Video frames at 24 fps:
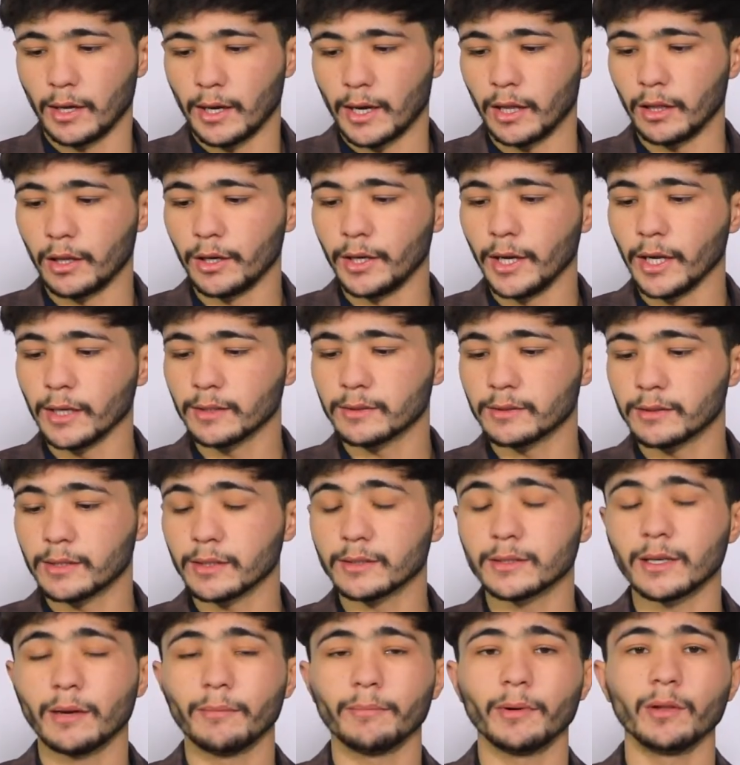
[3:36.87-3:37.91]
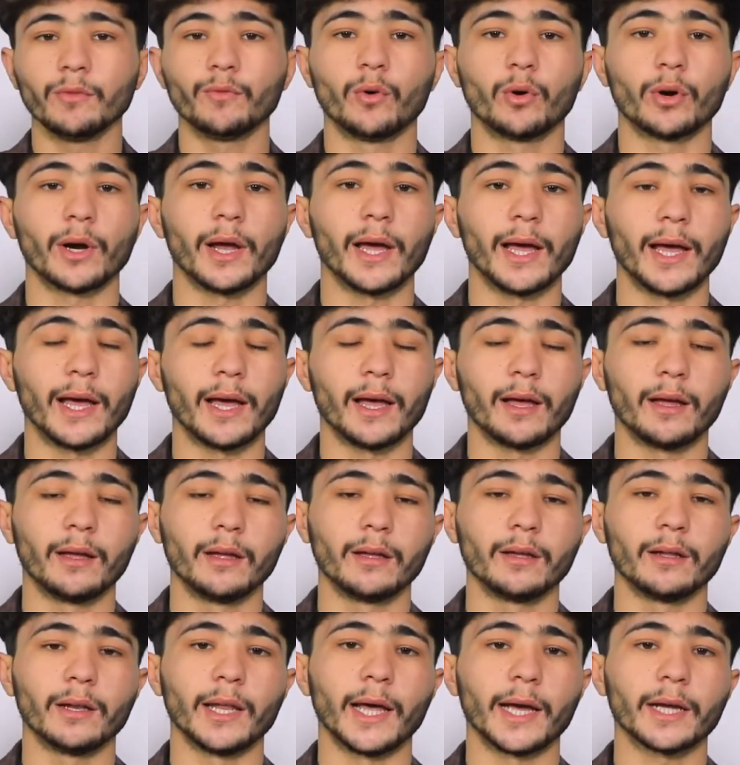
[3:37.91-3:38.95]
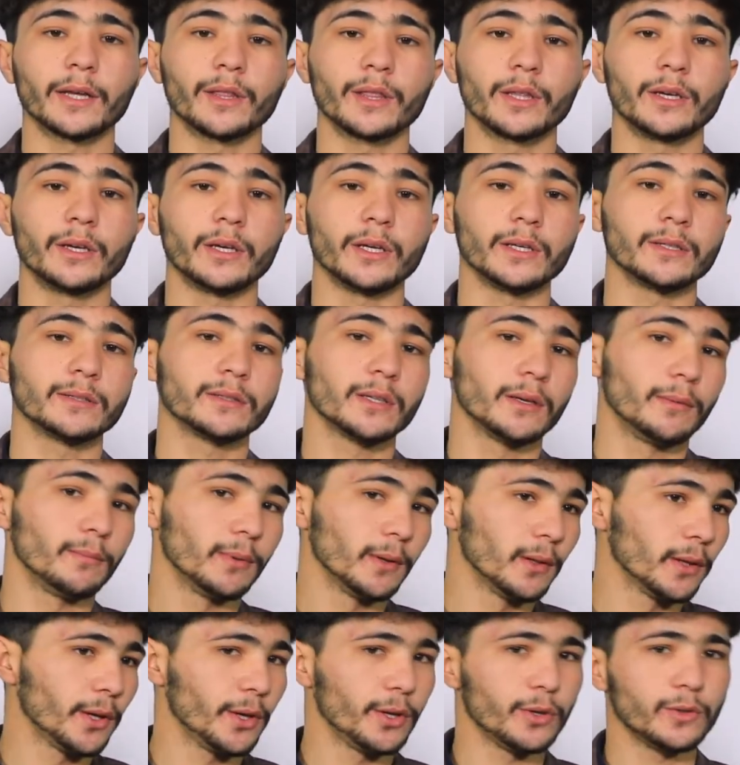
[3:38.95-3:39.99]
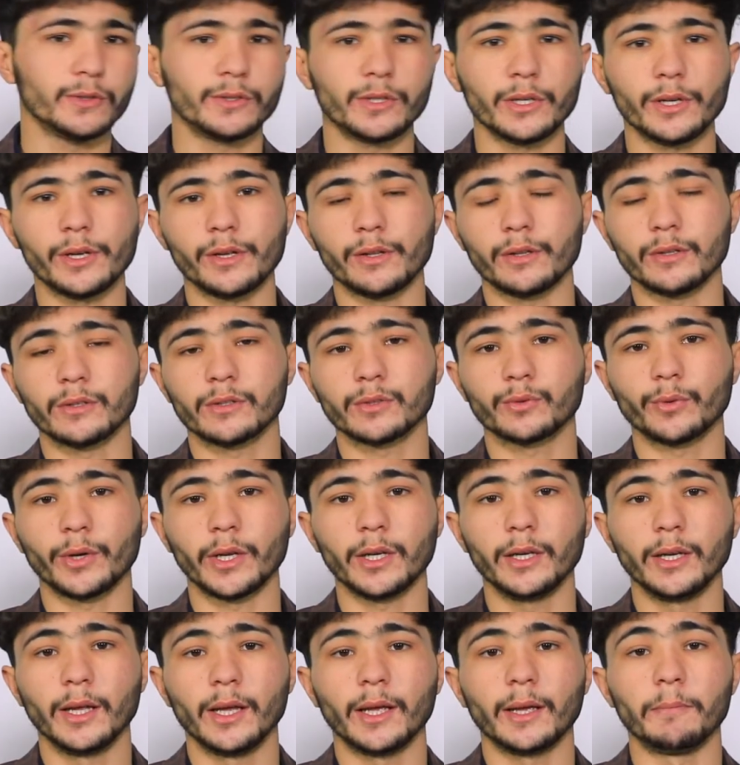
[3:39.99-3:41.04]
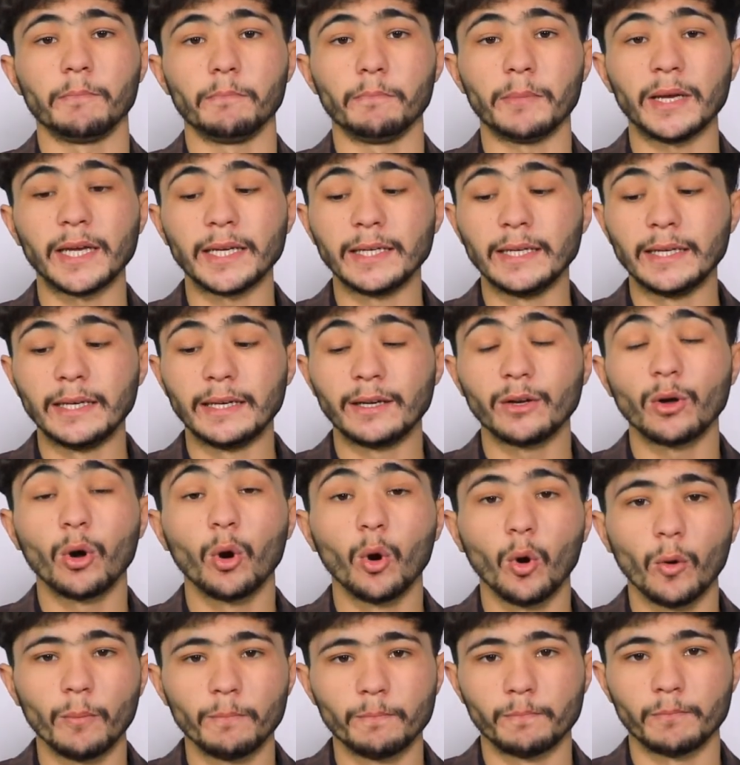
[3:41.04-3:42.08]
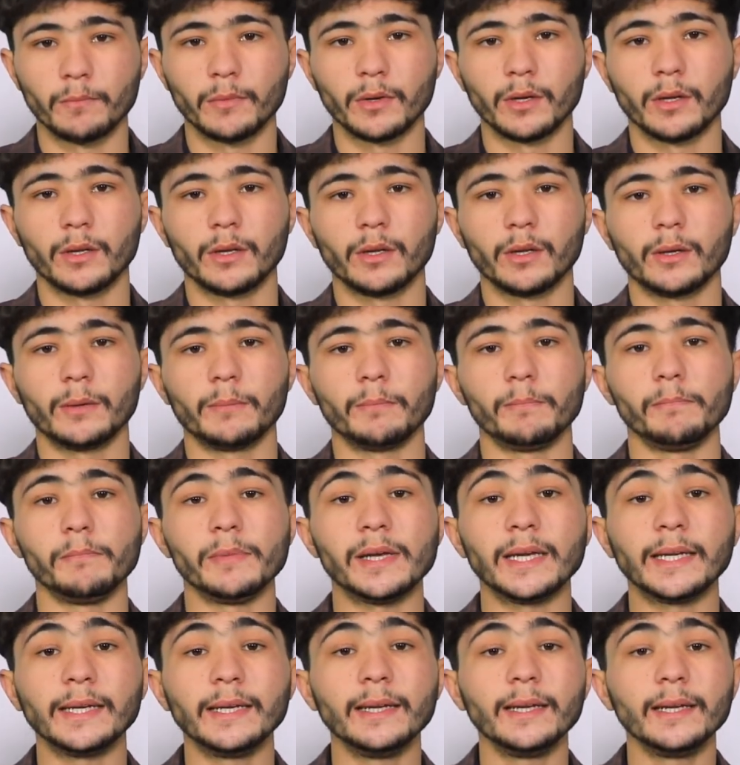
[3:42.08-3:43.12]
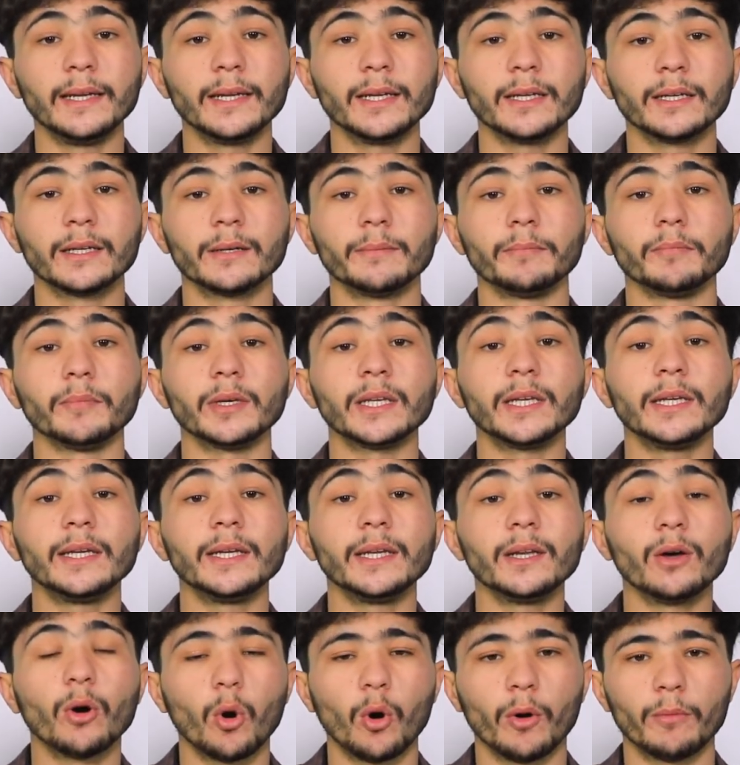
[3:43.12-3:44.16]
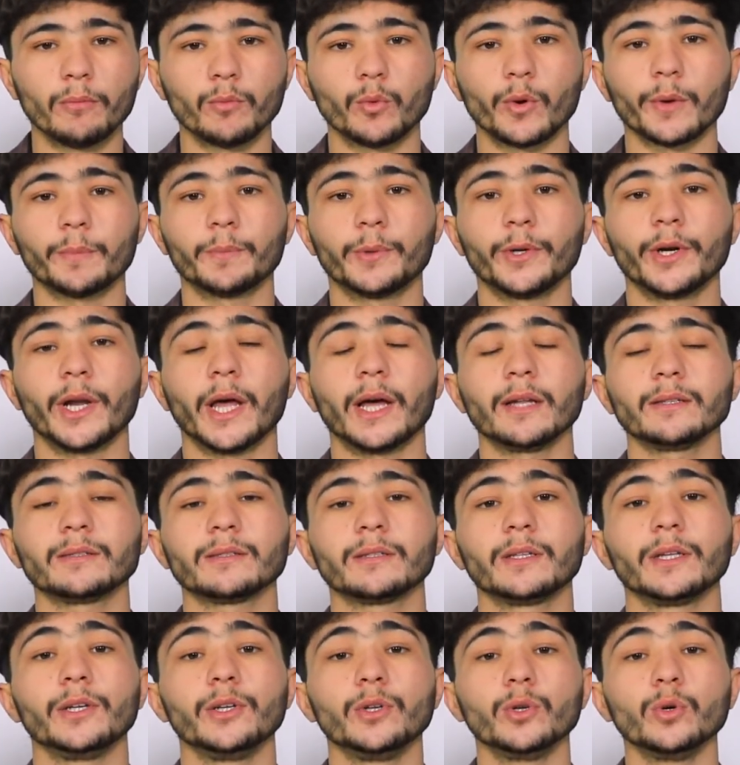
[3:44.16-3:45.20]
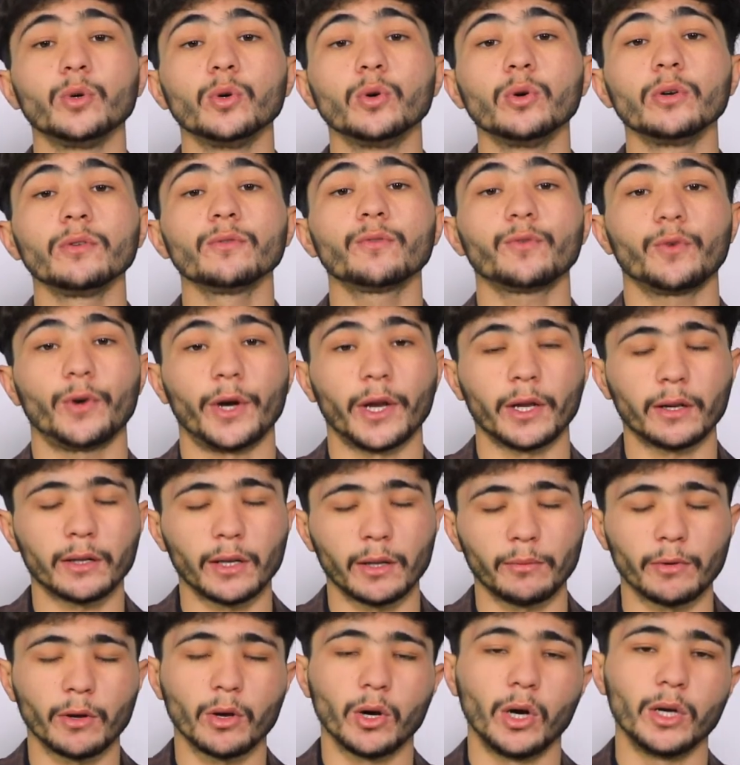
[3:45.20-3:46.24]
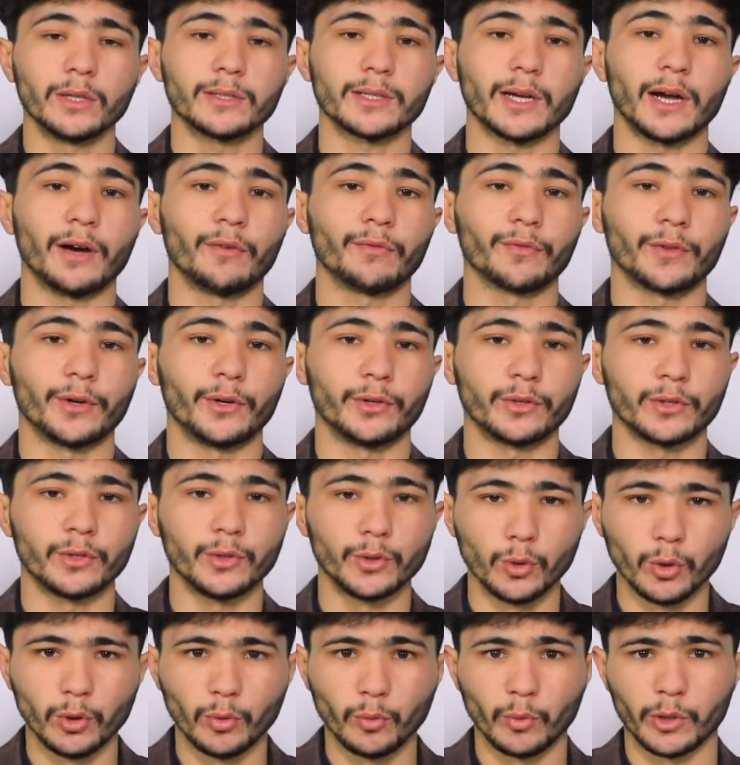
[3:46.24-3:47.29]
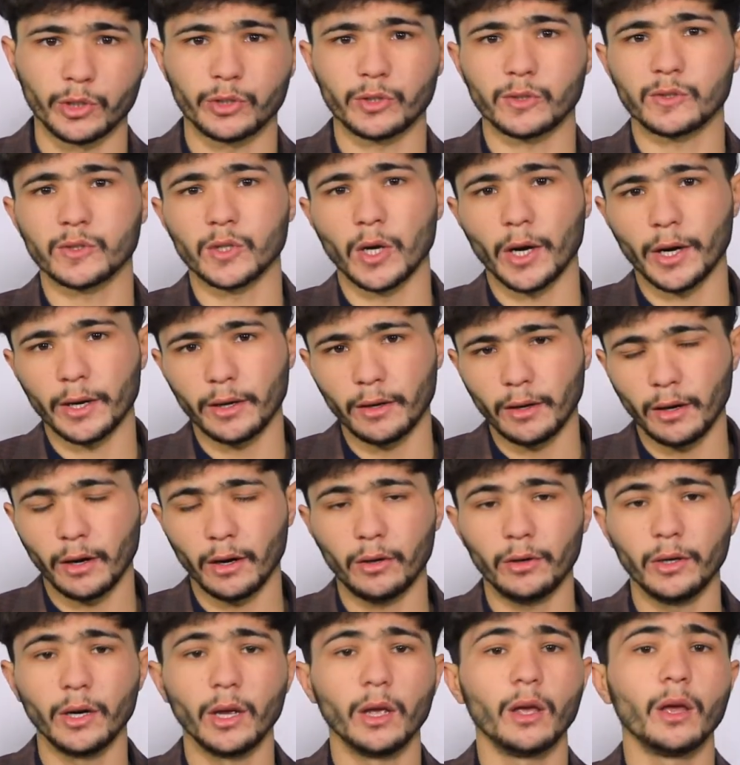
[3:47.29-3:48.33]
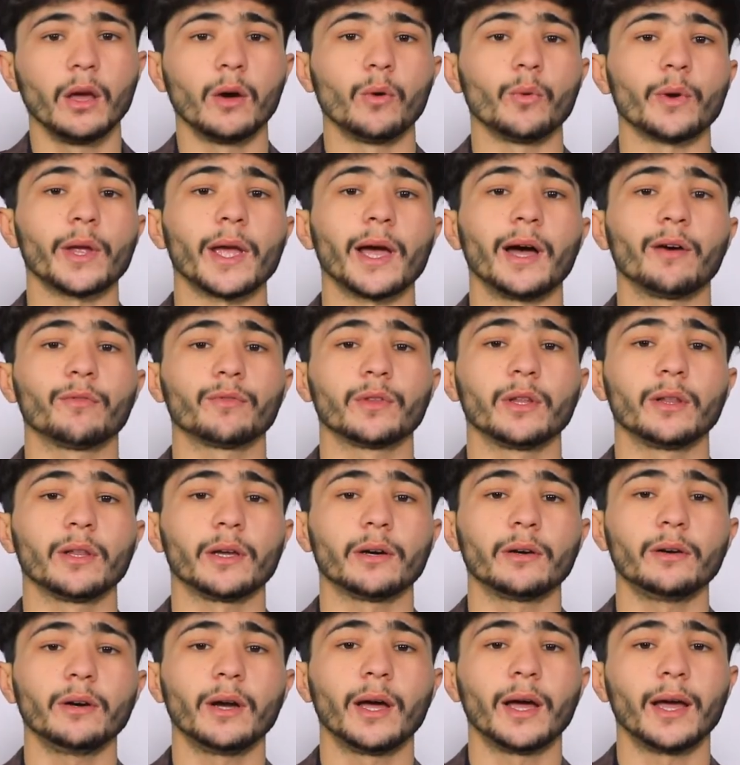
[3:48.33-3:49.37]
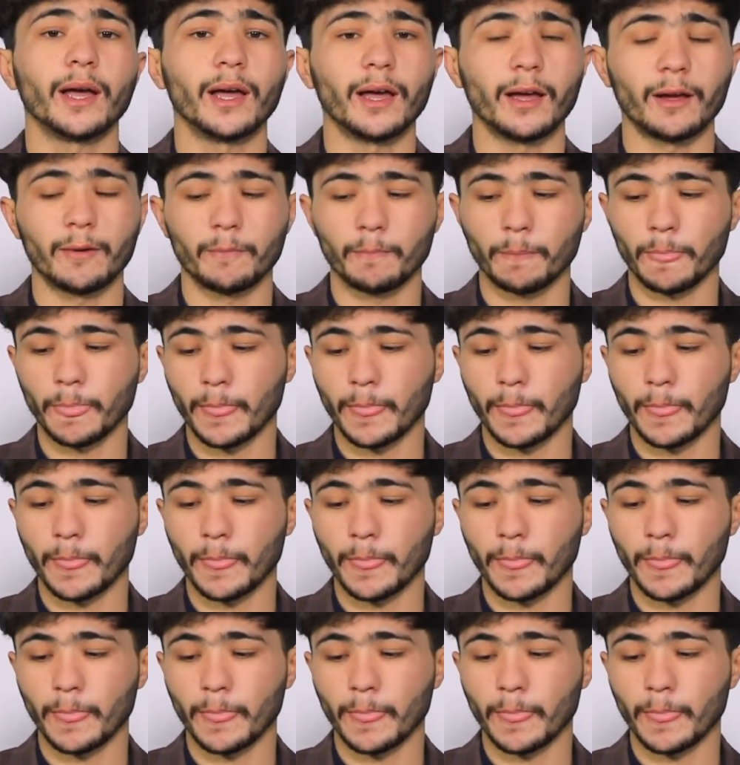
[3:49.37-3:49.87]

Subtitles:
And the next example for ha, like the example that you see in the screen, minhum. Minhum. We pronounce the noon frankly because after noon, which is sakin here, we have the letter ha.